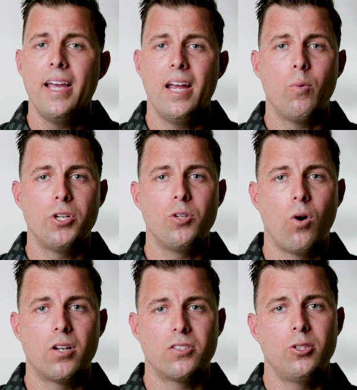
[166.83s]
And when you
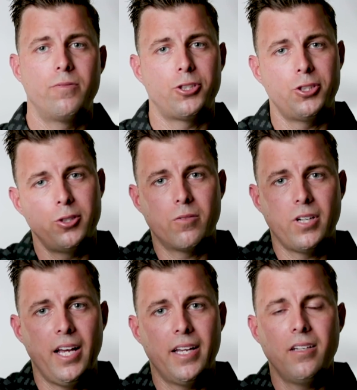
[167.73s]
want to, if you're shooting
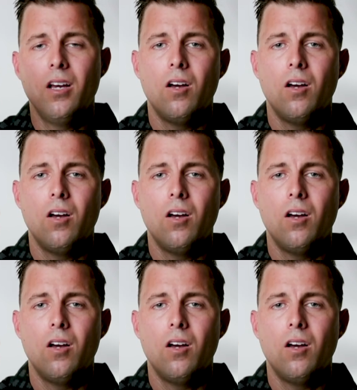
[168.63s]
overhead,